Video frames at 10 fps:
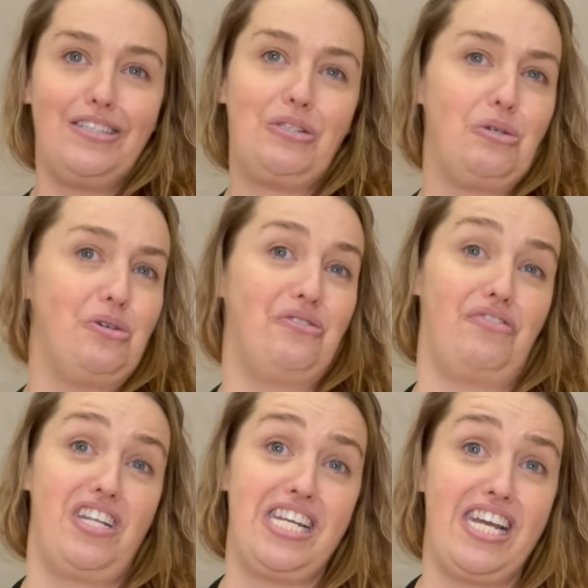
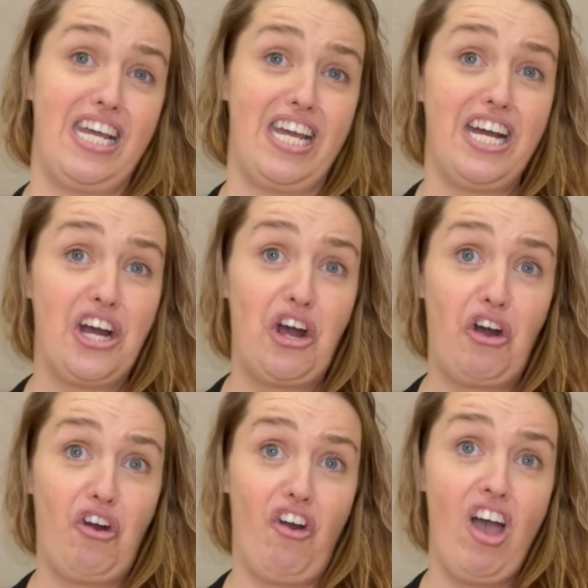
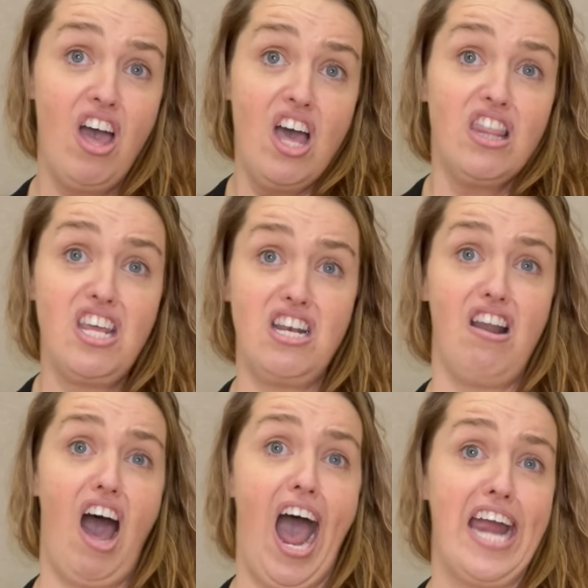souvenir. The
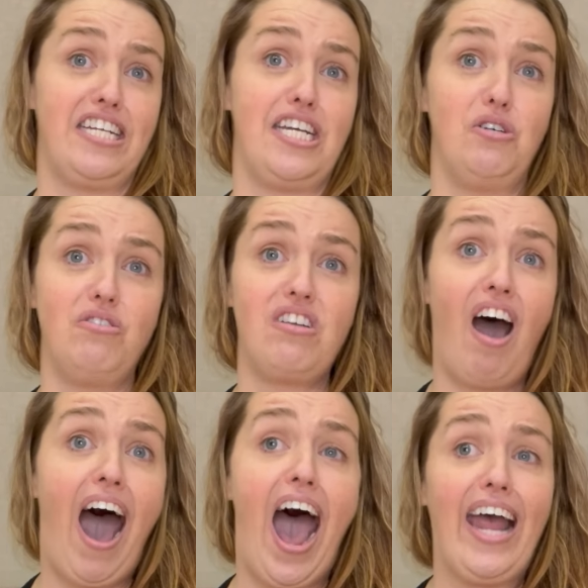night you
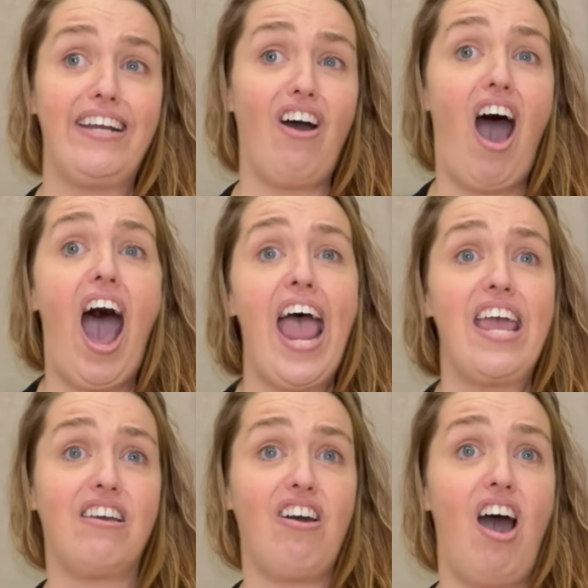died,
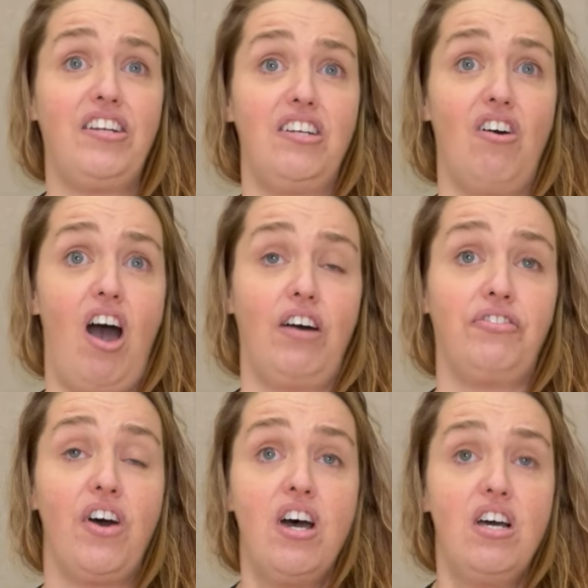I cut it
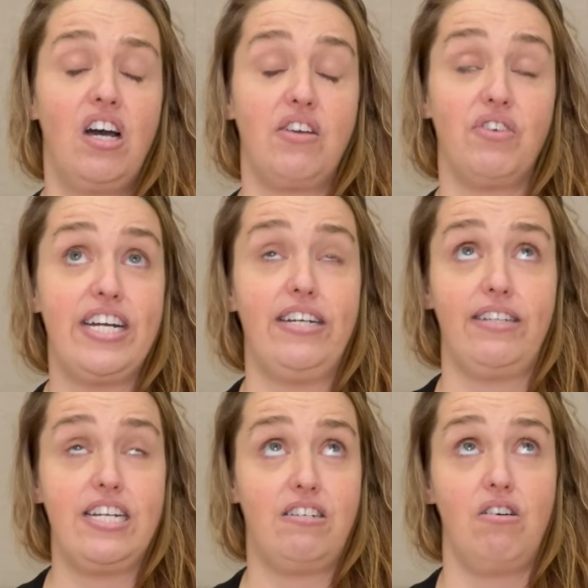off. I
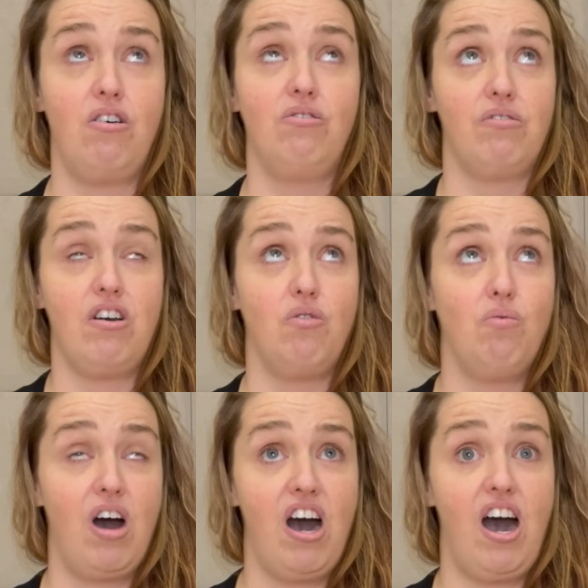really don't know
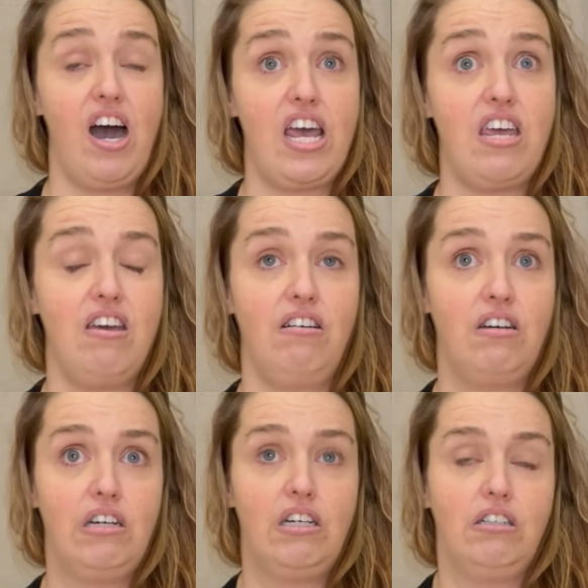why.
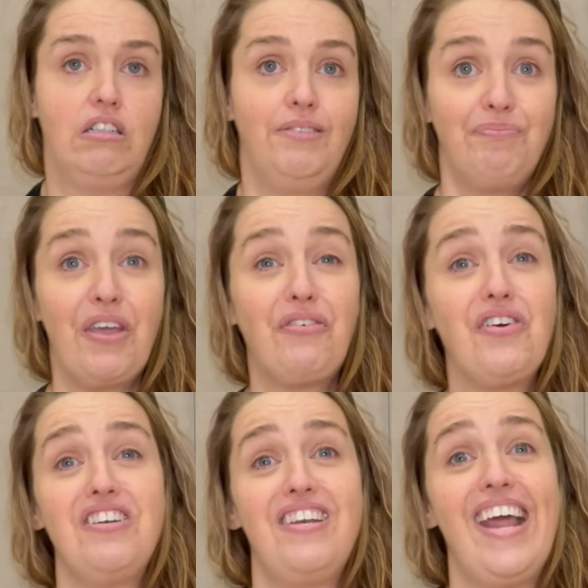
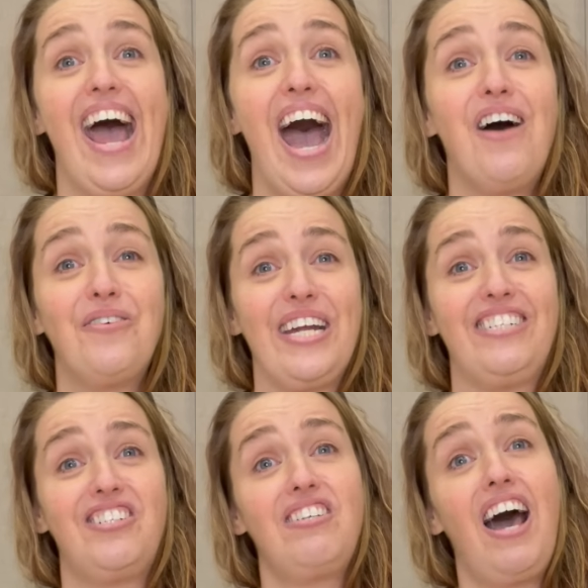For now,
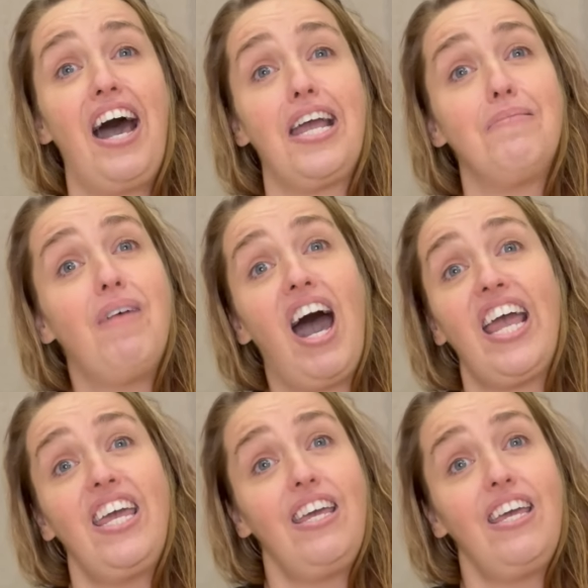each time I